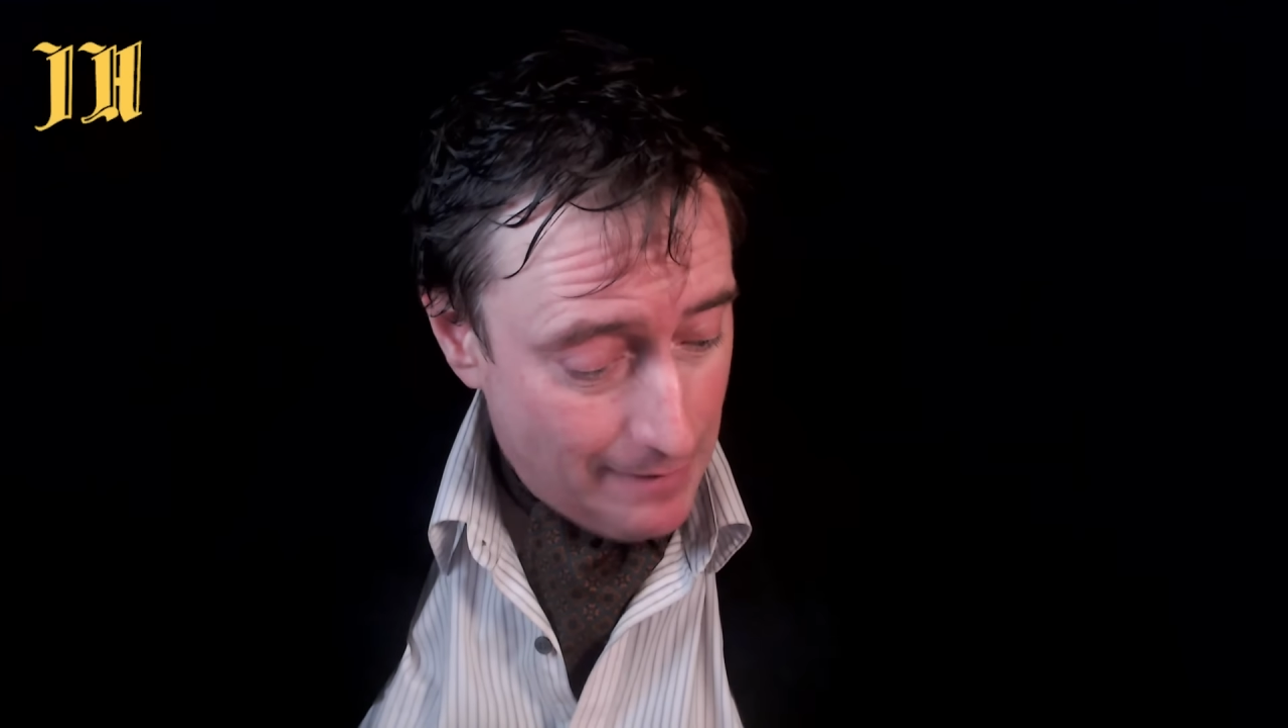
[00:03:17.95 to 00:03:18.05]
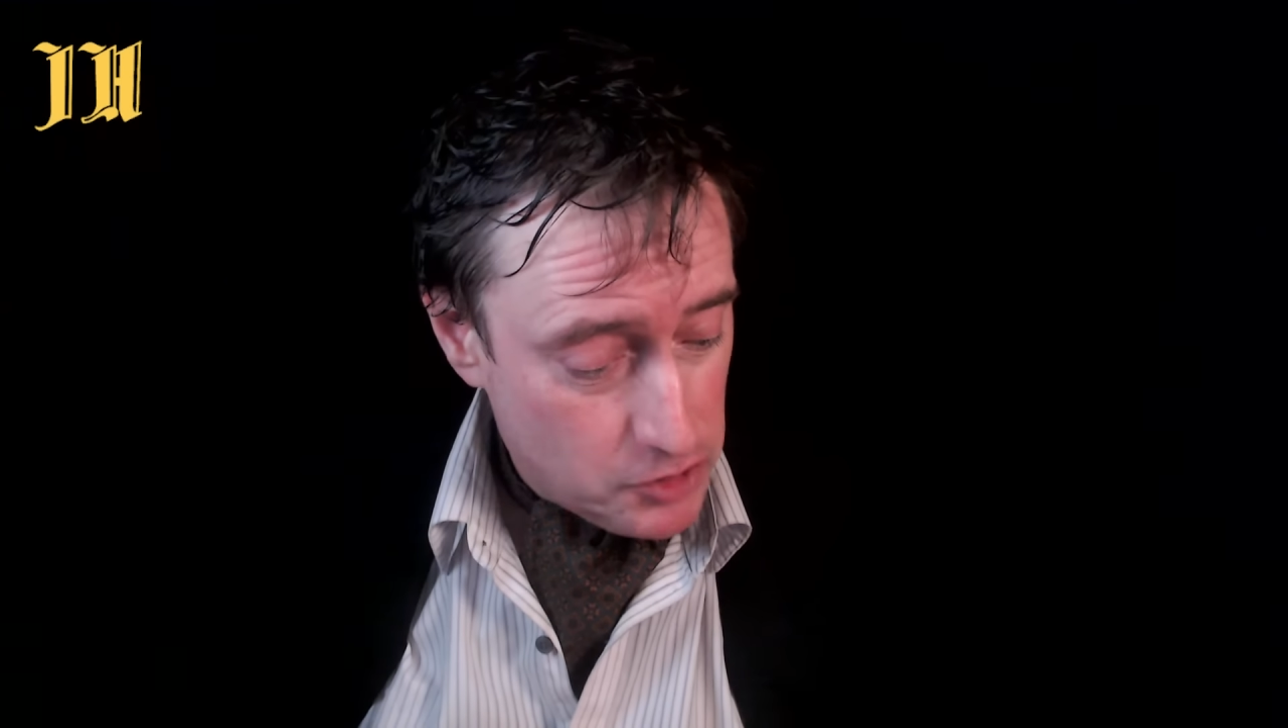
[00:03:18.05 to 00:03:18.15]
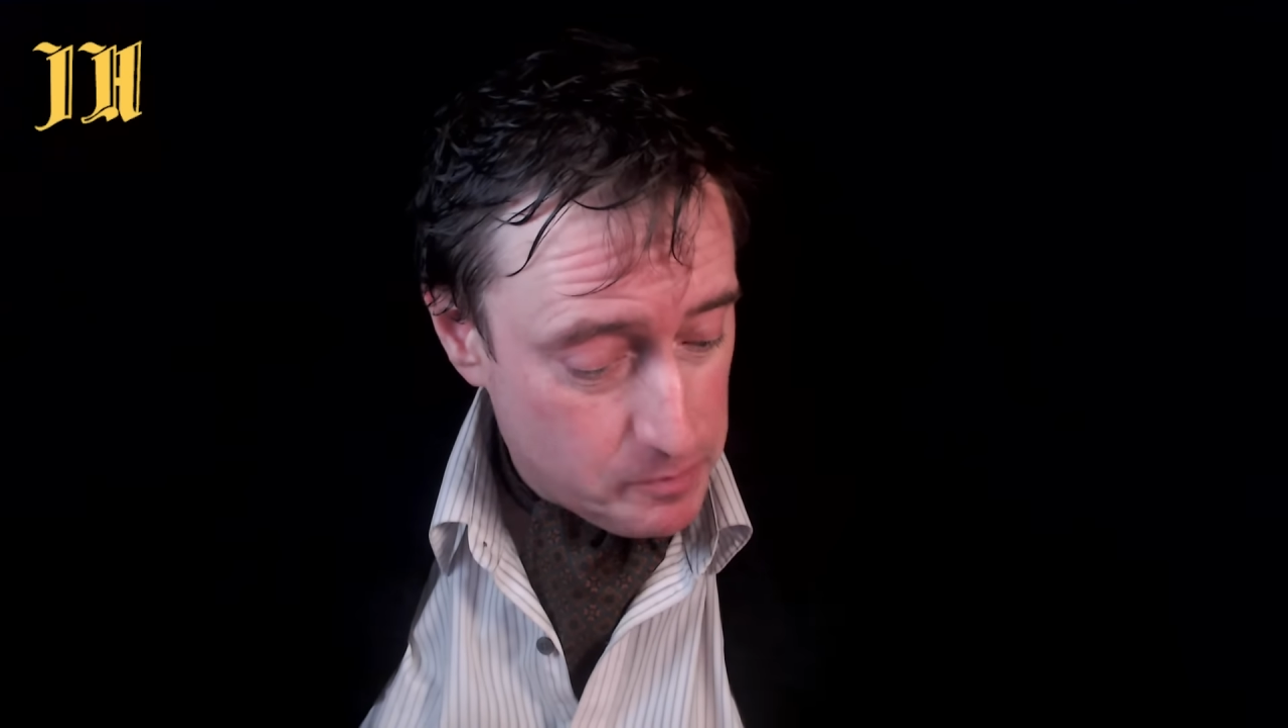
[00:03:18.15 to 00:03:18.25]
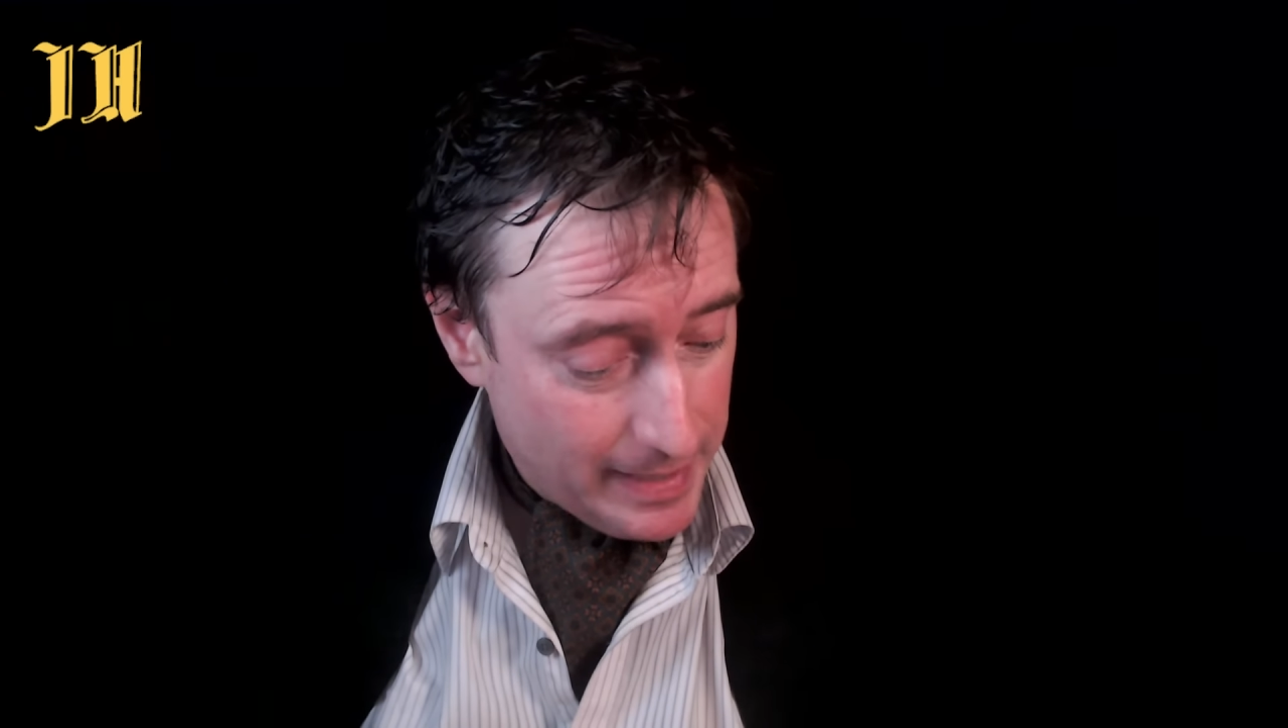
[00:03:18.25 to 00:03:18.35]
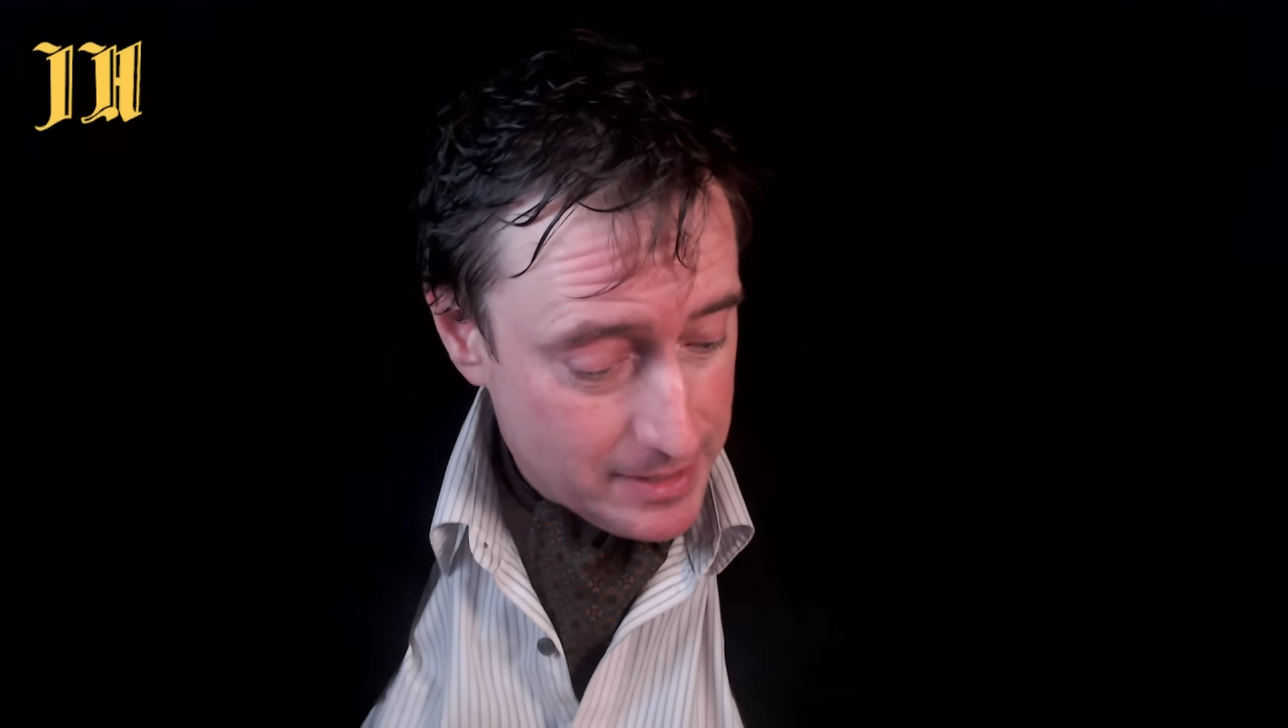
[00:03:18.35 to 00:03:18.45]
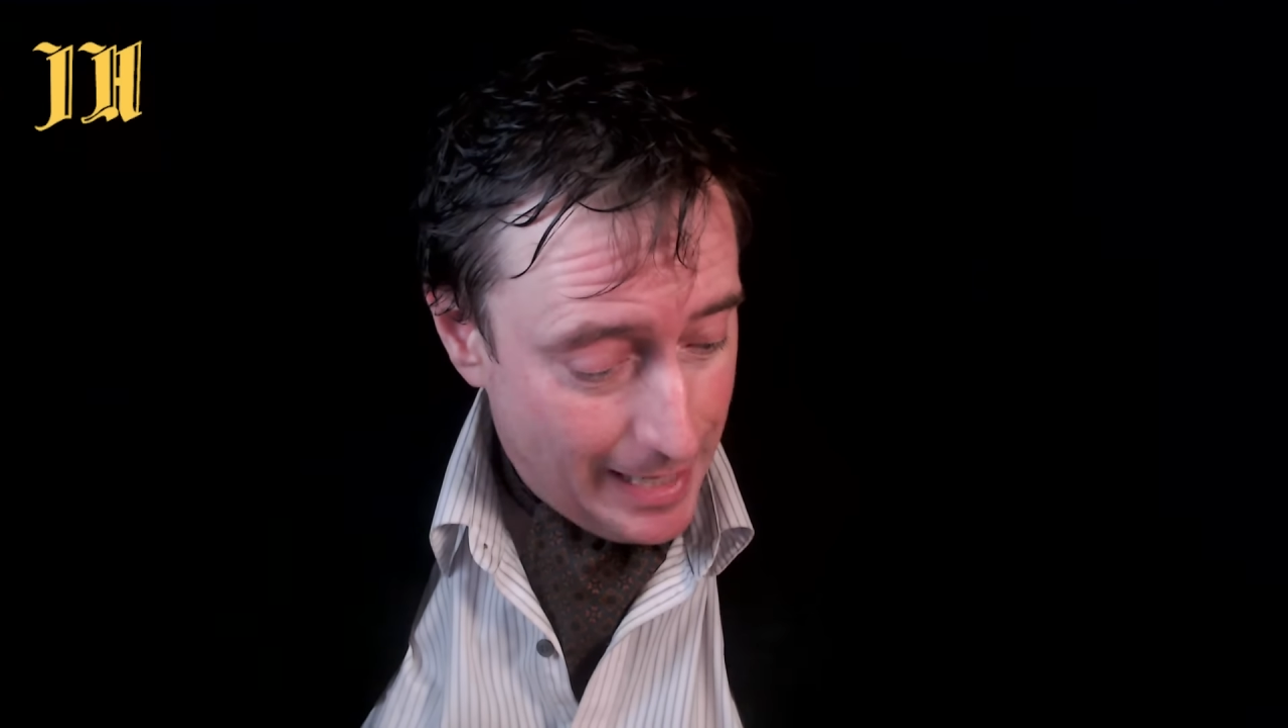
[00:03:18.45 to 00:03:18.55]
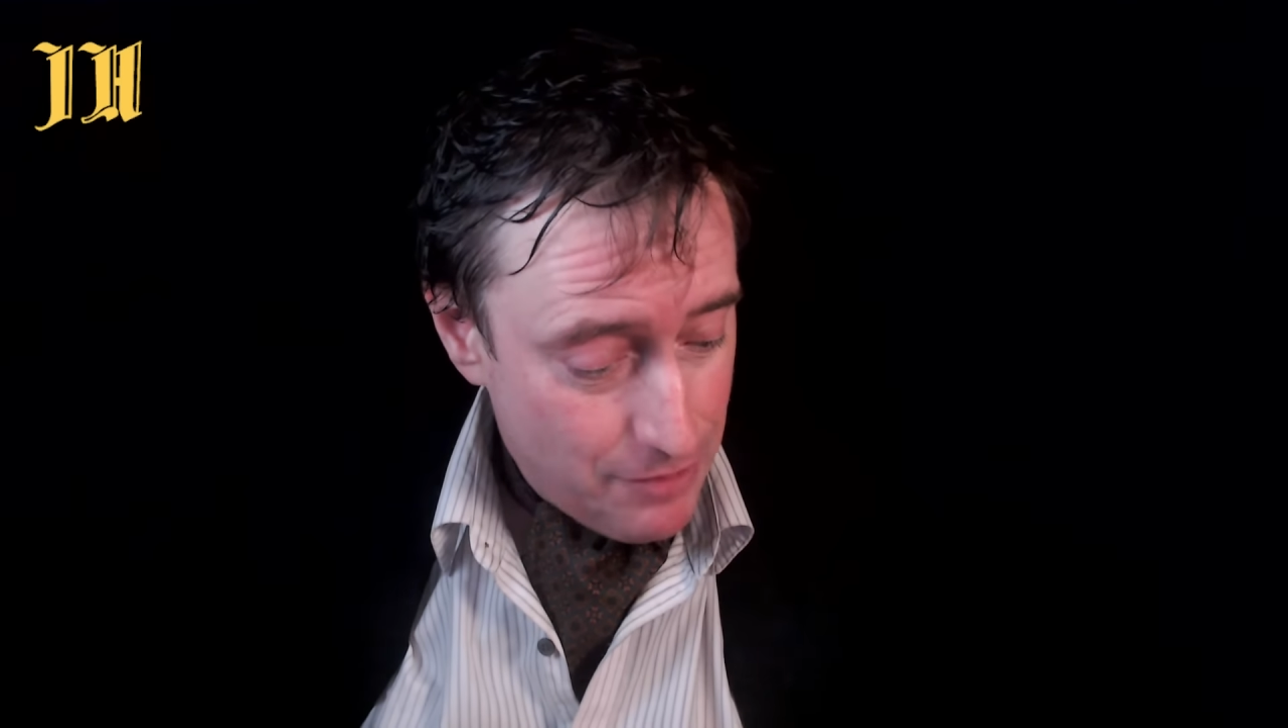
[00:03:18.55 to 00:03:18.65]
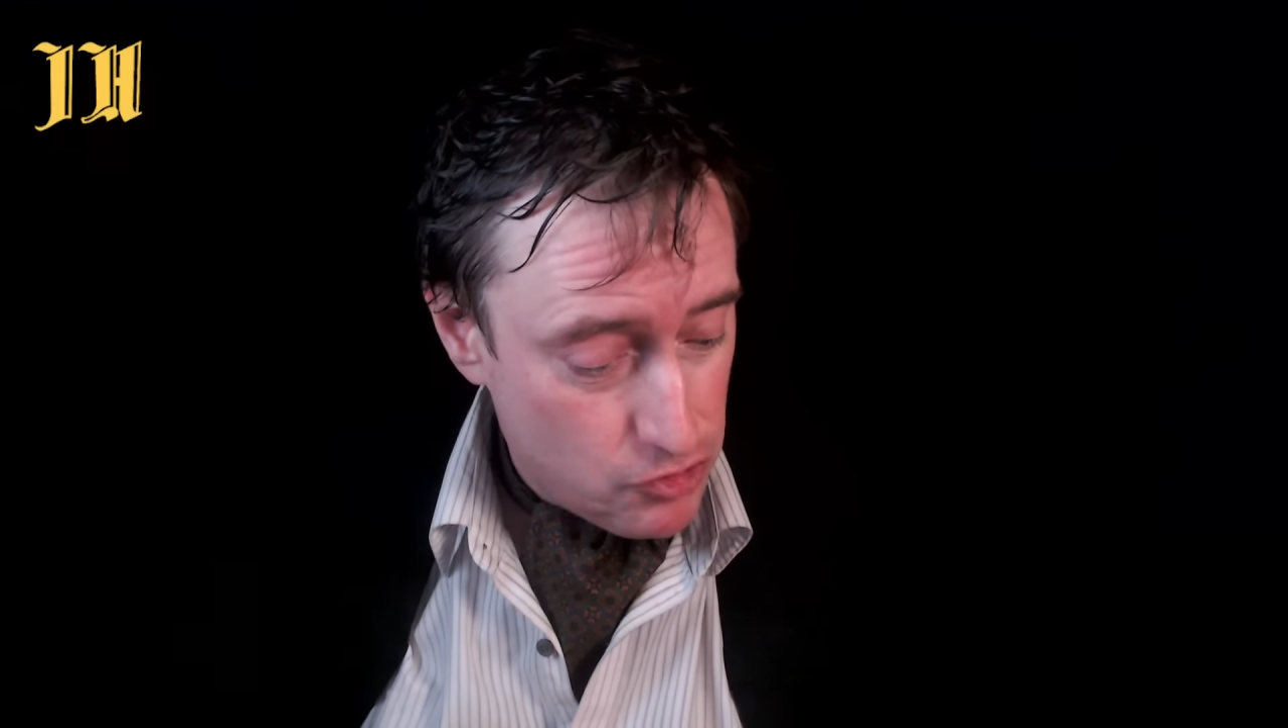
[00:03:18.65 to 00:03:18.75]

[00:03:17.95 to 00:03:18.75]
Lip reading: the Spectator